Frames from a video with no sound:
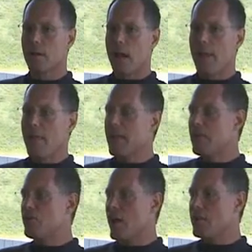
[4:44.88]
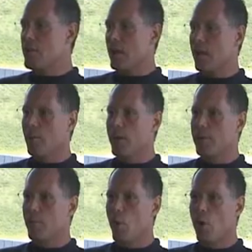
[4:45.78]
And then they change it a little bit
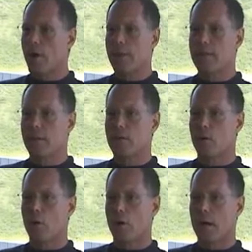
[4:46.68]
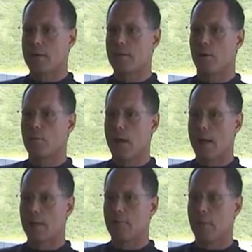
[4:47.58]
more, and they say no longer has his own
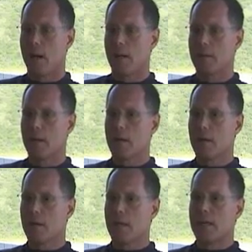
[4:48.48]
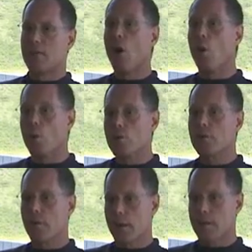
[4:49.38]
reactive mind, his own,
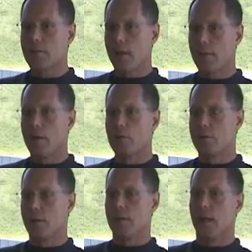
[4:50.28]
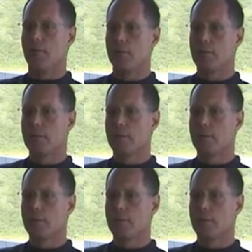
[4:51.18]
so they can sell the OT levels.